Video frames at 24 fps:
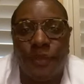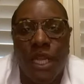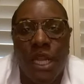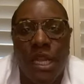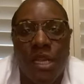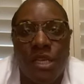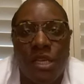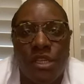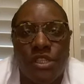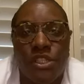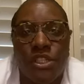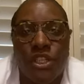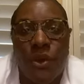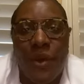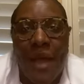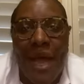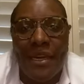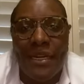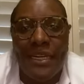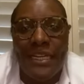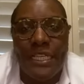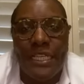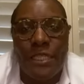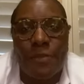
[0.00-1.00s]
So how
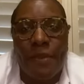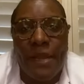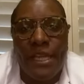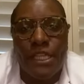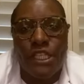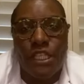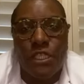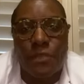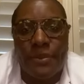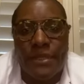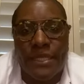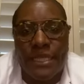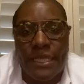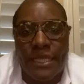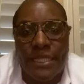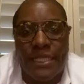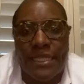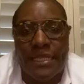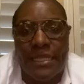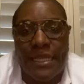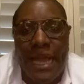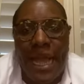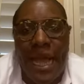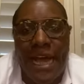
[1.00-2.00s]
do these patients present
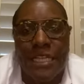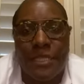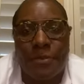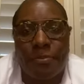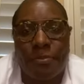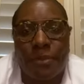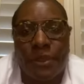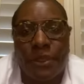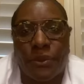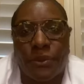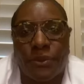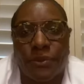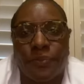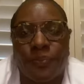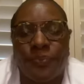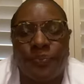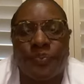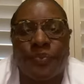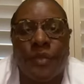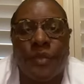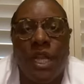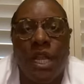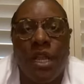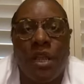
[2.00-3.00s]
to the hospital?
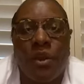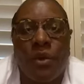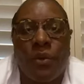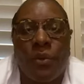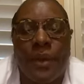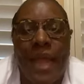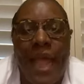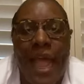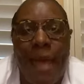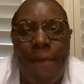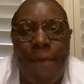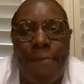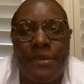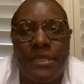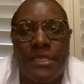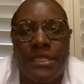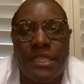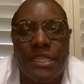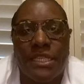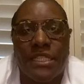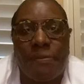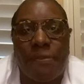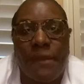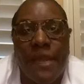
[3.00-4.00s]
What happens
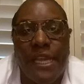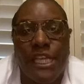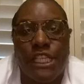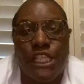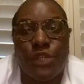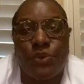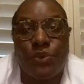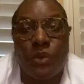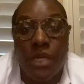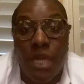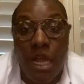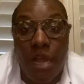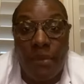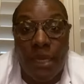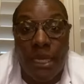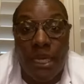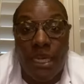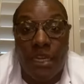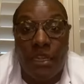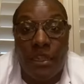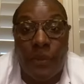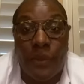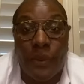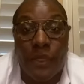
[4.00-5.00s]
is a patient will come in
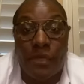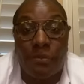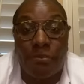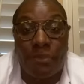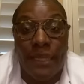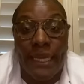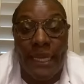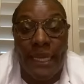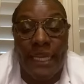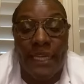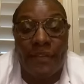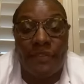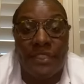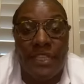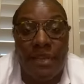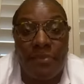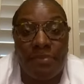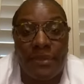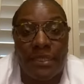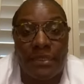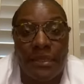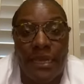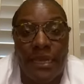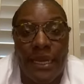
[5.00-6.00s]
and they will complain of
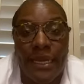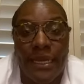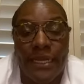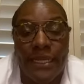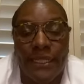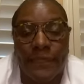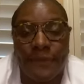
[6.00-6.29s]
something like,